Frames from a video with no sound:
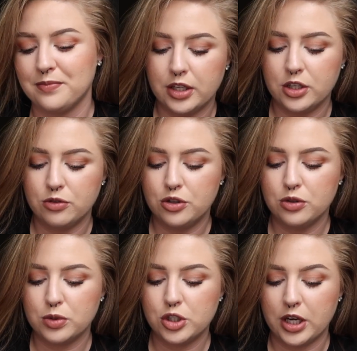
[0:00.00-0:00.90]
Can you
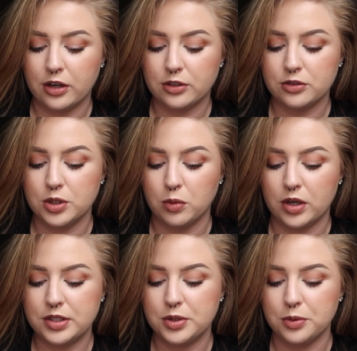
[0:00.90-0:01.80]
choose which characters you
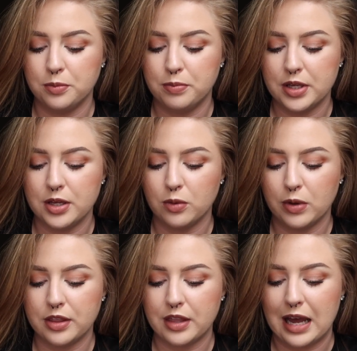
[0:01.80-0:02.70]
want to be
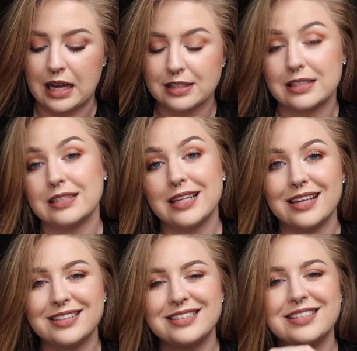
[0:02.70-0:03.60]
with as an
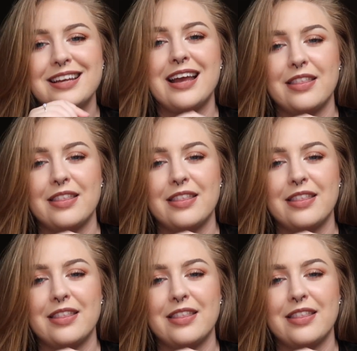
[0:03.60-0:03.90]
attendant?